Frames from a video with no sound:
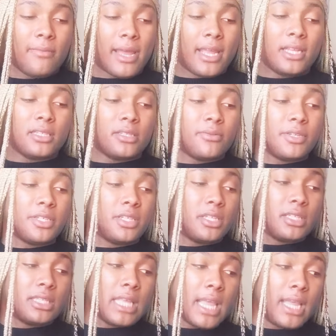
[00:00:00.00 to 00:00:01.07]
my intuition
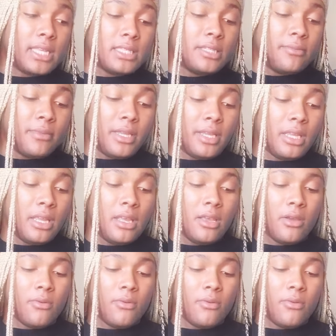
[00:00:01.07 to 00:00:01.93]
is saying to me.